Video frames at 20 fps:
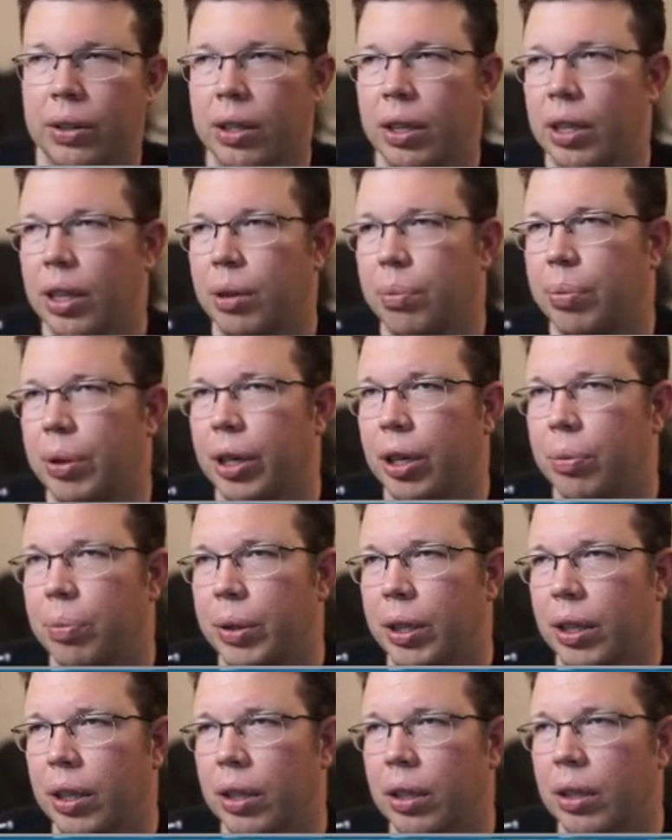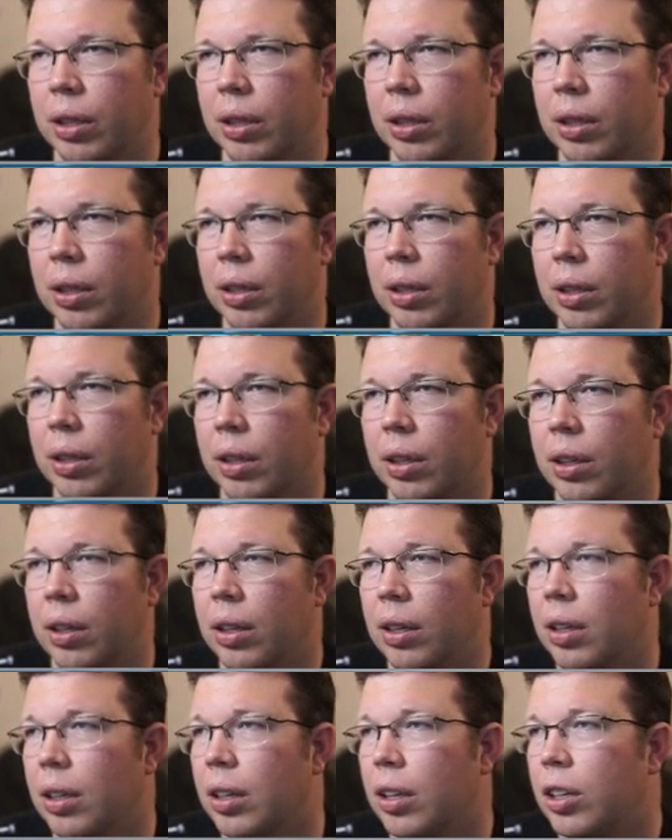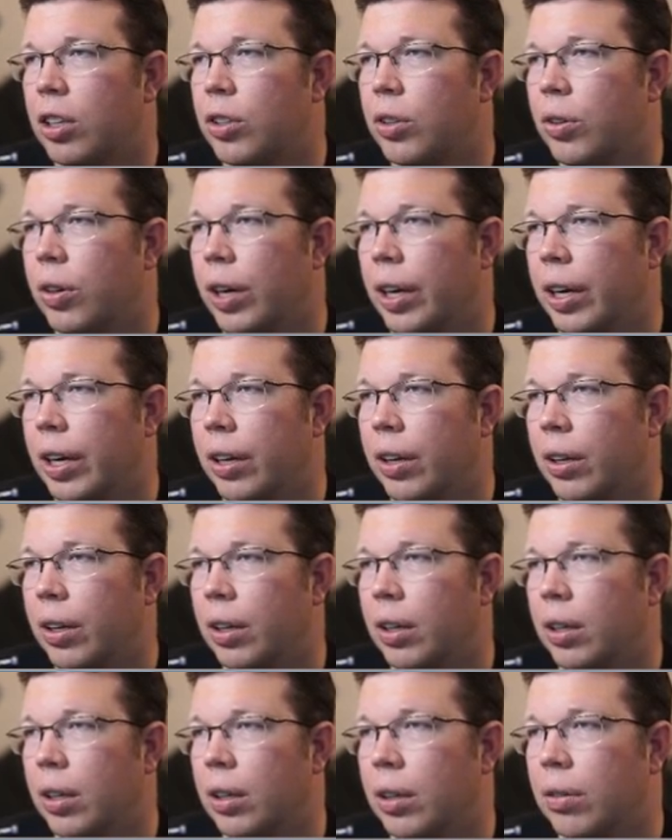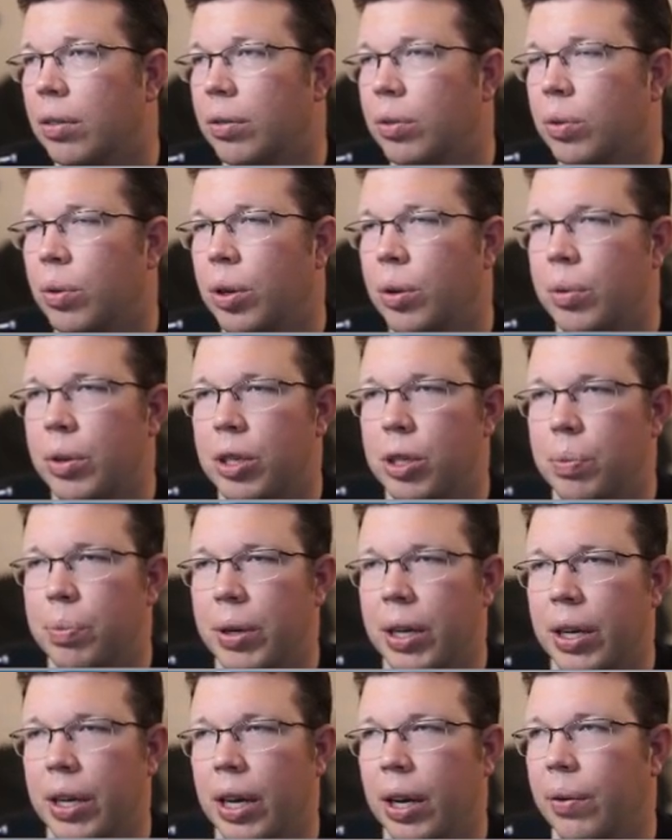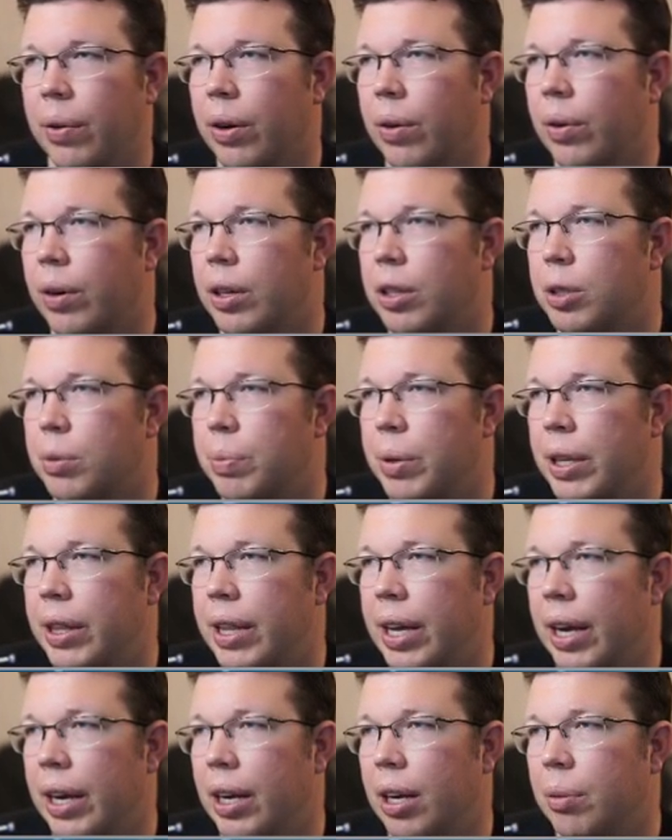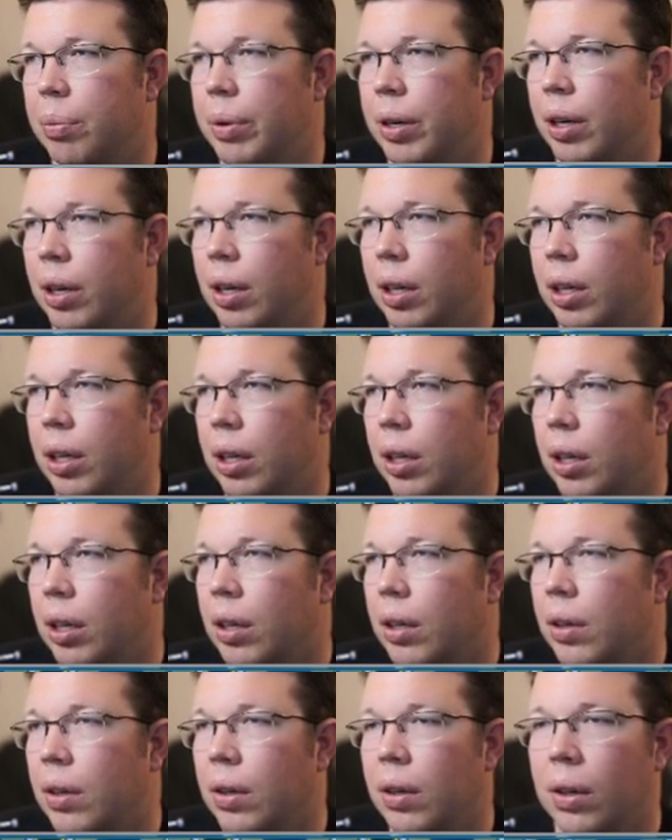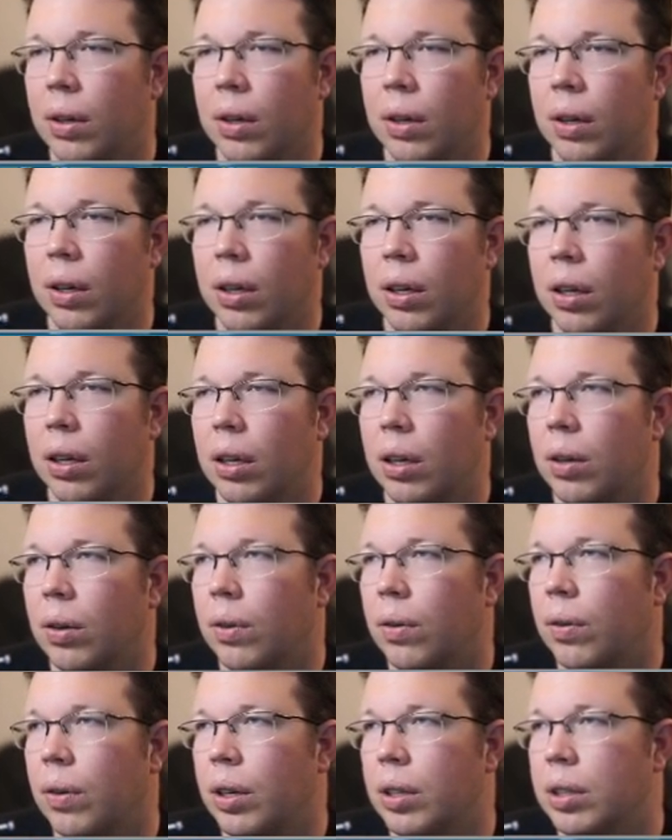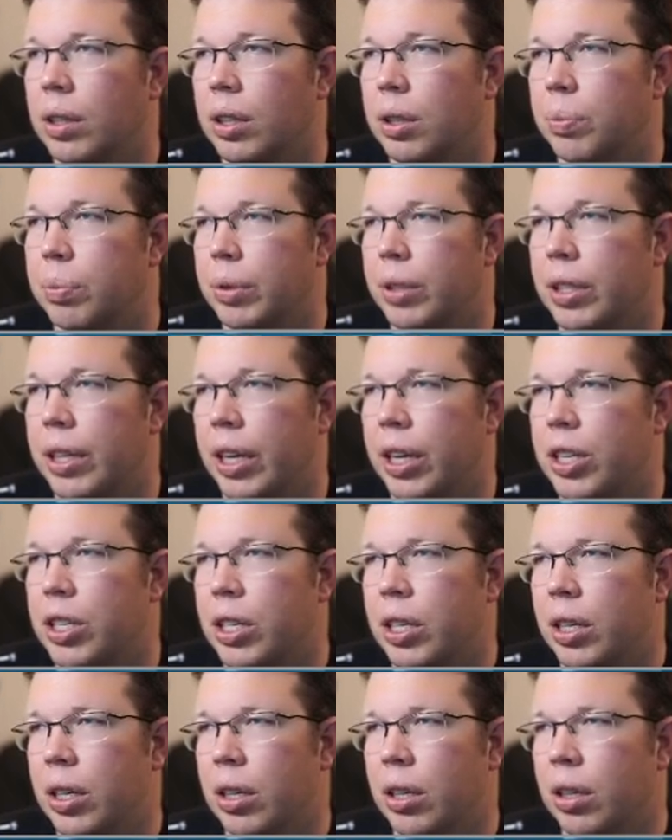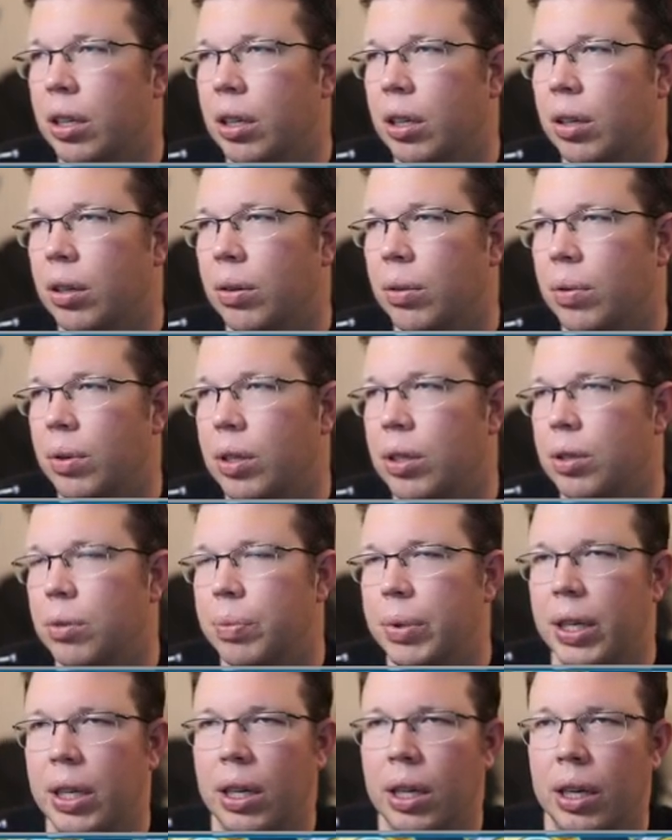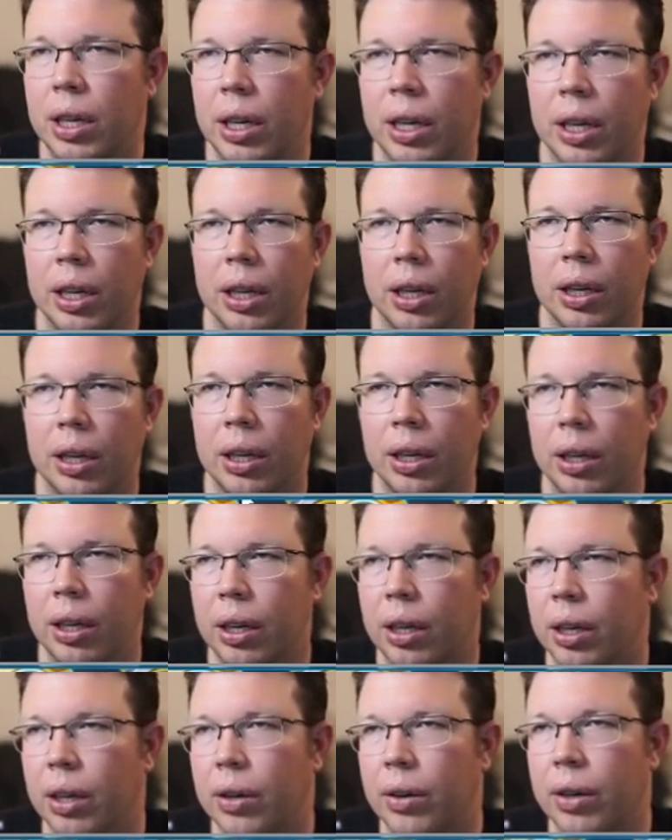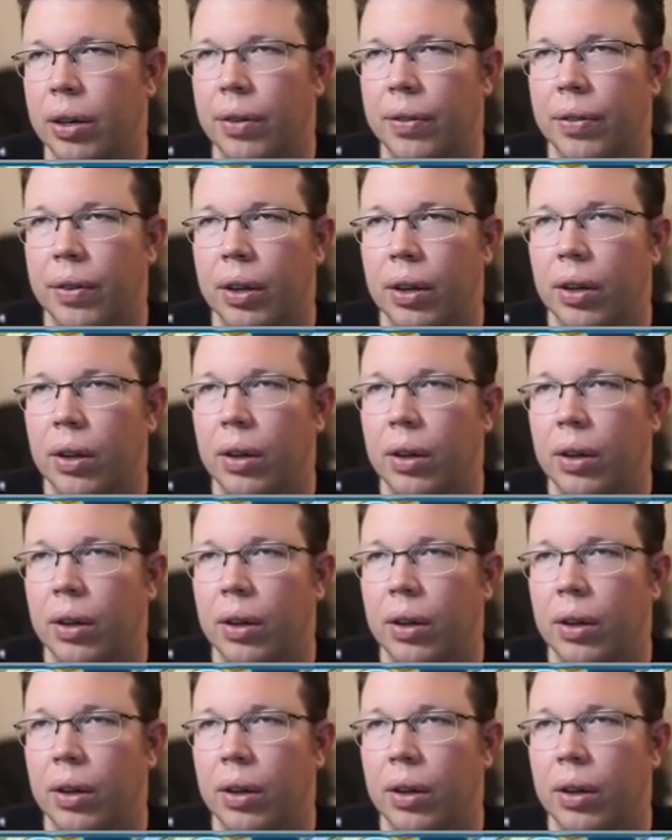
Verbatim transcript: He's got that purple triangle. 21 speed, yeah, we don't want to speed that up at all. What is this, protection? with speed. Yeah, yeah, yeah. Okay.